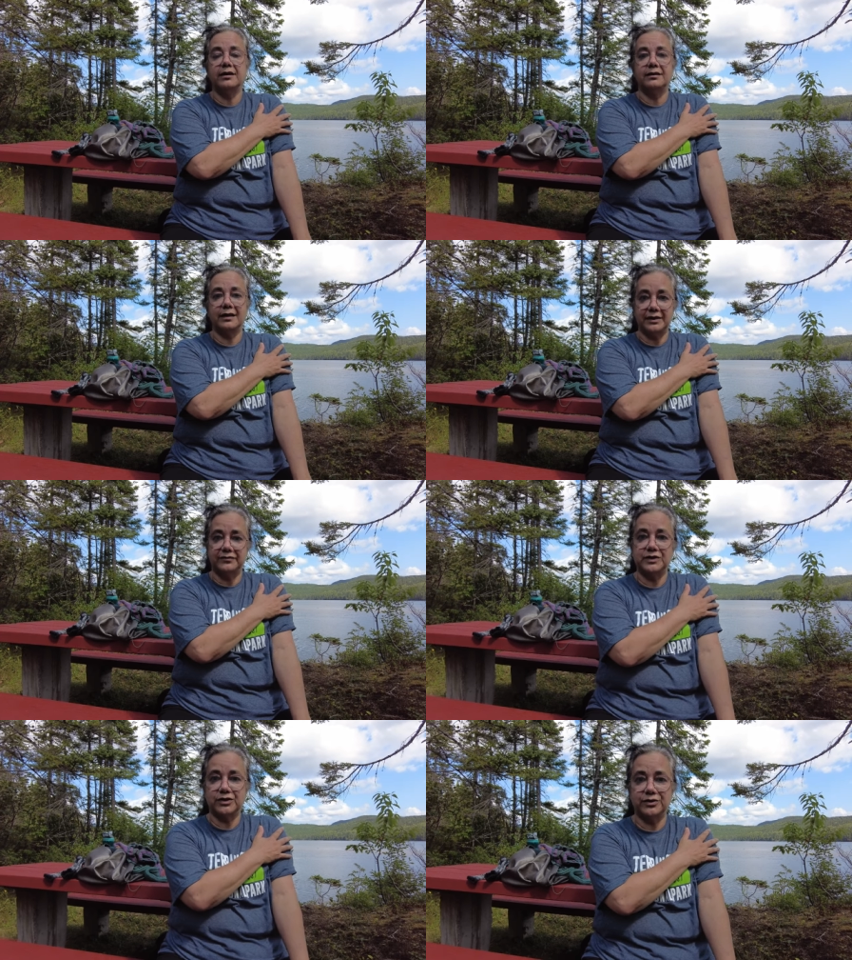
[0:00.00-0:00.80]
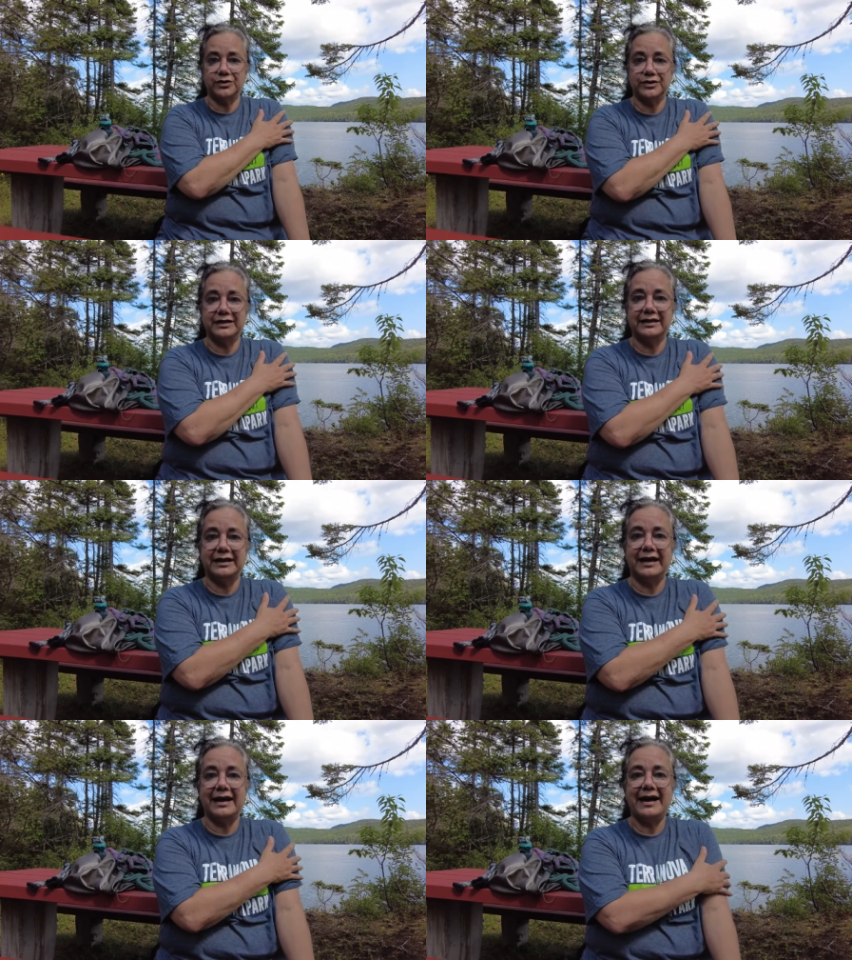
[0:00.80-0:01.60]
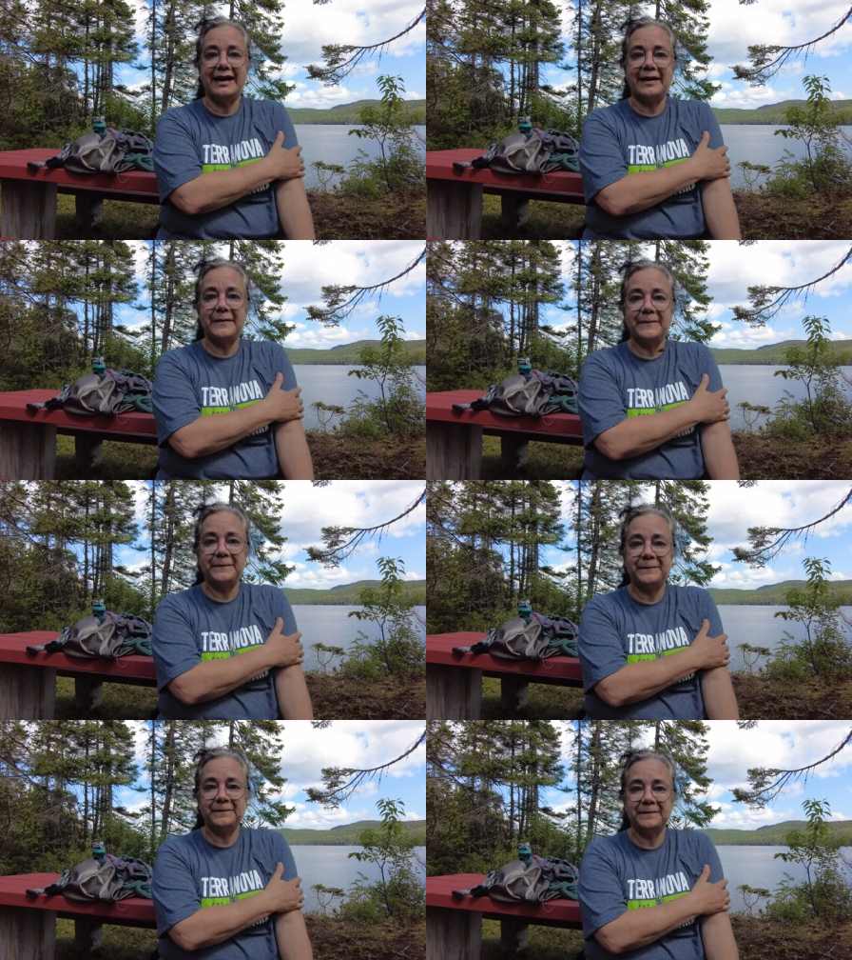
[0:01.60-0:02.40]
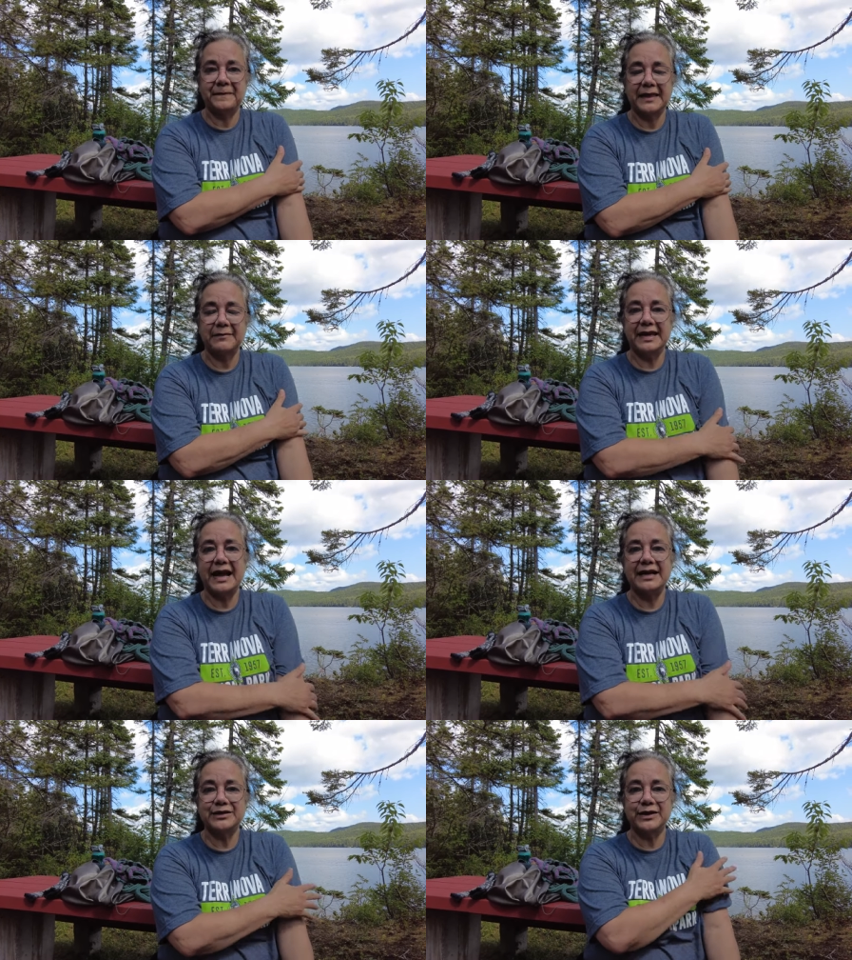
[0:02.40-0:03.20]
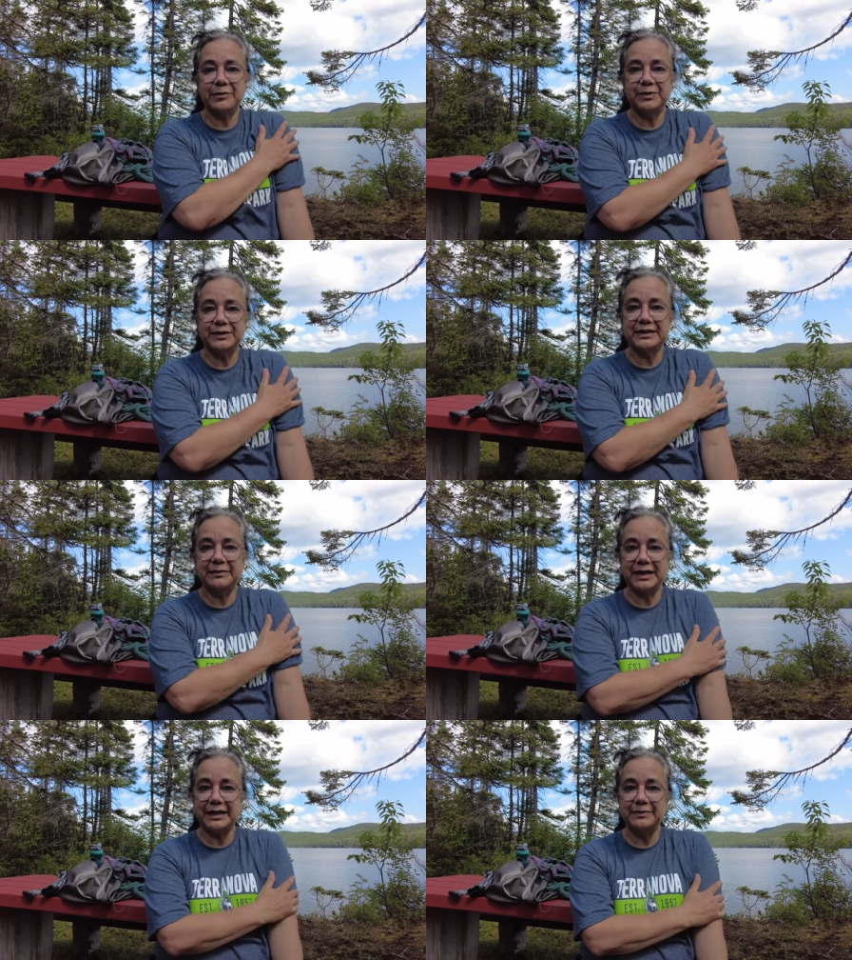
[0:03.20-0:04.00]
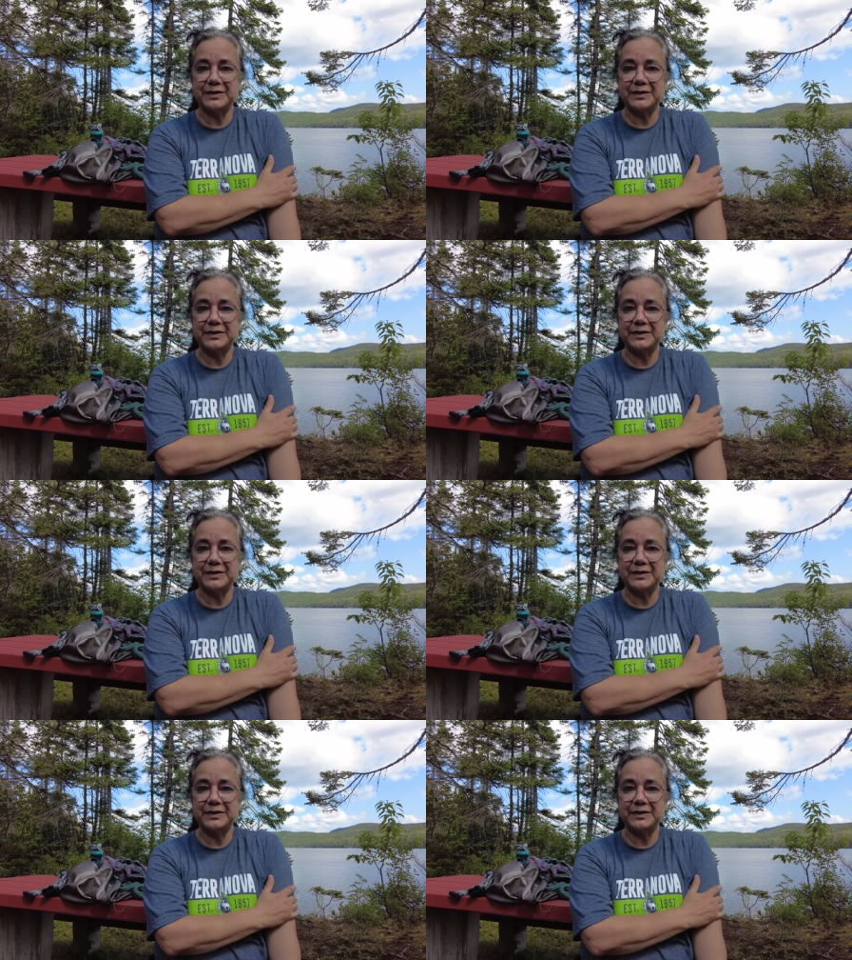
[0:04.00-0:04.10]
Life is good. Um, Mihaly is going to put some clips